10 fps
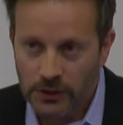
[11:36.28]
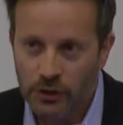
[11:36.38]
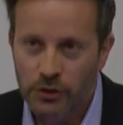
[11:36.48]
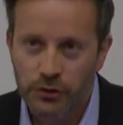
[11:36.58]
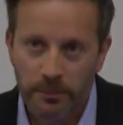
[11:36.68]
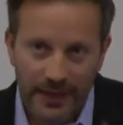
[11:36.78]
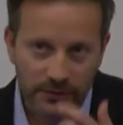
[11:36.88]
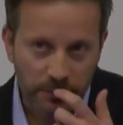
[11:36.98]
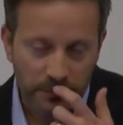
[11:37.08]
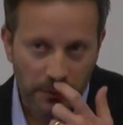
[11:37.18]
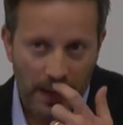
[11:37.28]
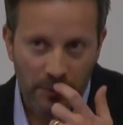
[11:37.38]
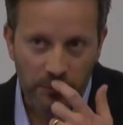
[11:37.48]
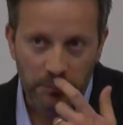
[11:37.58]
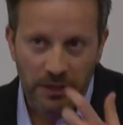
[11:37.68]
So back to
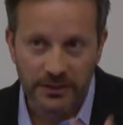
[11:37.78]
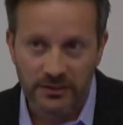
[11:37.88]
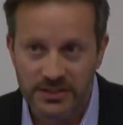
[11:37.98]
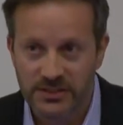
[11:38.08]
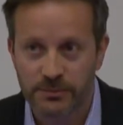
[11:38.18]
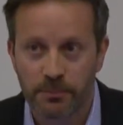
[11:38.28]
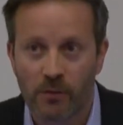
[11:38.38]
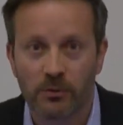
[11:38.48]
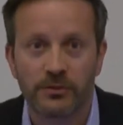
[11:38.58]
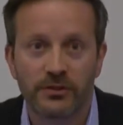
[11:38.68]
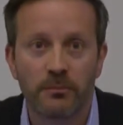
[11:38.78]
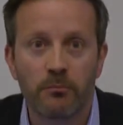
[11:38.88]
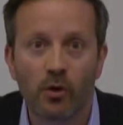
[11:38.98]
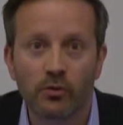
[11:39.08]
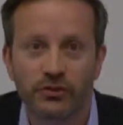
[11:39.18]
programmable money. This is probably the
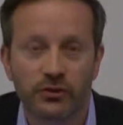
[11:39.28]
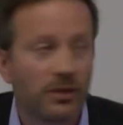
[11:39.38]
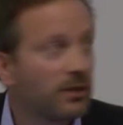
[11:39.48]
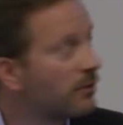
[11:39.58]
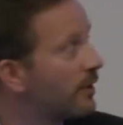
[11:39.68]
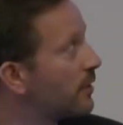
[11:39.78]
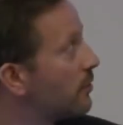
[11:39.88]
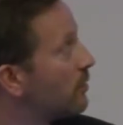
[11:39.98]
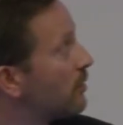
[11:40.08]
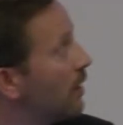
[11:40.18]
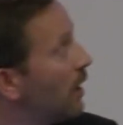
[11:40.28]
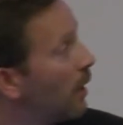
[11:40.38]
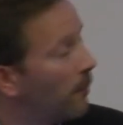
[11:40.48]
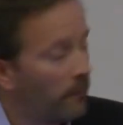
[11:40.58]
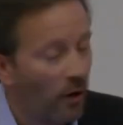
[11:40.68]
most critical
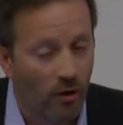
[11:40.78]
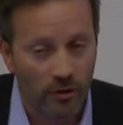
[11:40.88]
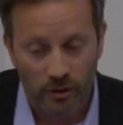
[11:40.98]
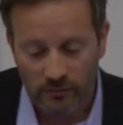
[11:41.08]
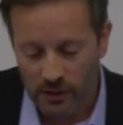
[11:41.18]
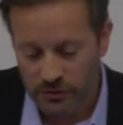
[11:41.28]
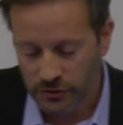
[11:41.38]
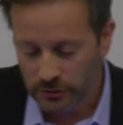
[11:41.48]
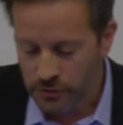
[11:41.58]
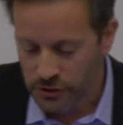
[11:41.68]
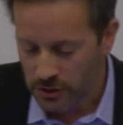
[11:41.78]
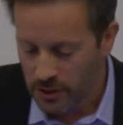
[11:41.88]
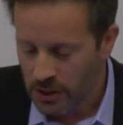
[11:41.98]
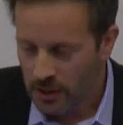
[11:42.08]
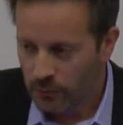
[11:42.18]
part of our solution.
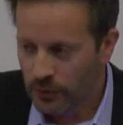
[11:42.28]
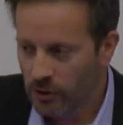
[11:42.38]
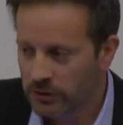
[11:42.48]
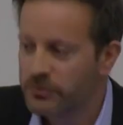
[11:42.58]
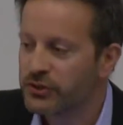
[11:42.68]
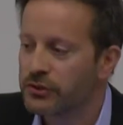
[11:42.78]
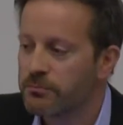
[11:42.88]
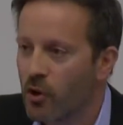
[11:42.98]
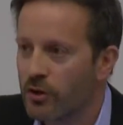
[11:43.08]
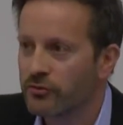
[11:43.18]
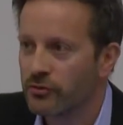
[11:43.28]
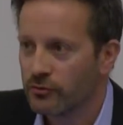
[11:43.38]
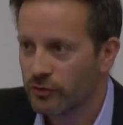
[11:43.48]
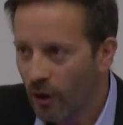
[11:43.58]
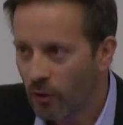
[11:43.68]
We call them smart
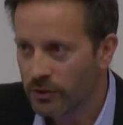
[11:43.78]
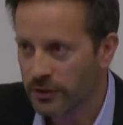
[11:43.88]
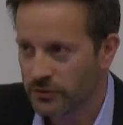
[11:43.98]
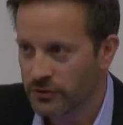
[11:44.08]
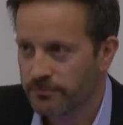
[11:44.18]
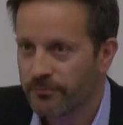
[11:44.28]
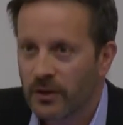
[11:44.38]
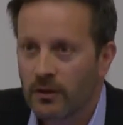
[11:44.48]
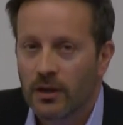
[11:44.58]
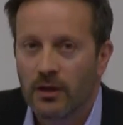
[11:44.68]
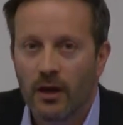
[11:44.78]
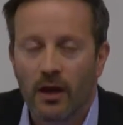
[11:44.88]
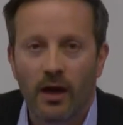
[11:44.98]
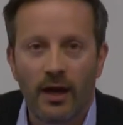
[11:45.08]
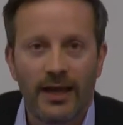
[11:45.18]
tokens.
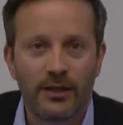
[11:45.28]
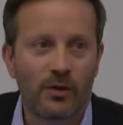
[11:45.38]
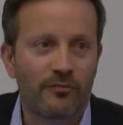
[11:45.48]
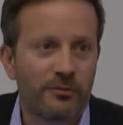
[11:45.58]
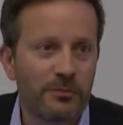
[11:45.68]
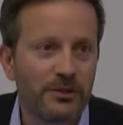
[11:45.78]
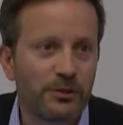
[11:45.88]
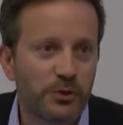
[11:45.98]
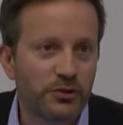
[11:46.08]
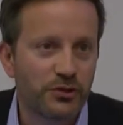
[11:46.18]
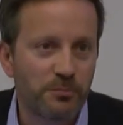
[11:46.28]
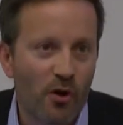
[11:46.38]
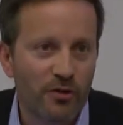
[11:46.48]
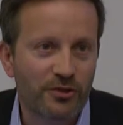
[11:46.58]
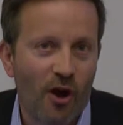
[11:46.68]
Anyone familiar with
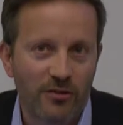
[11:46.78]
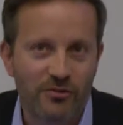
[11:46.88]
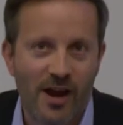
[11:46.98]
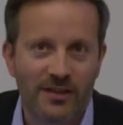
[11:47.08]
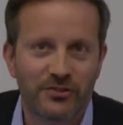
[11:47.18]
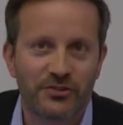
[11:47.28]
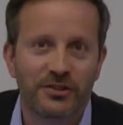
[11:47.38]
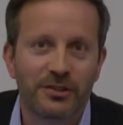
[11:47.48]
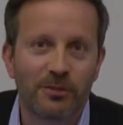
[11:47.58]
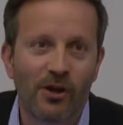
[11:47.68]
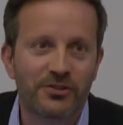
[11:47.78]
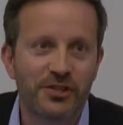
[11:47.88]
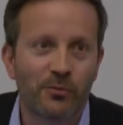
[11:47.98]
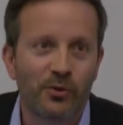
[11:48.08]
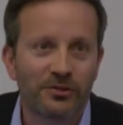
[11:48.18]
smart contracts in the
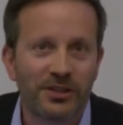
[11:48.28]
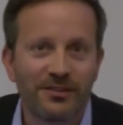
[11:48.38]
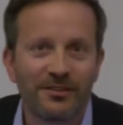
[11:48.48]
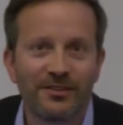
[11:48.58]
blockchain world here?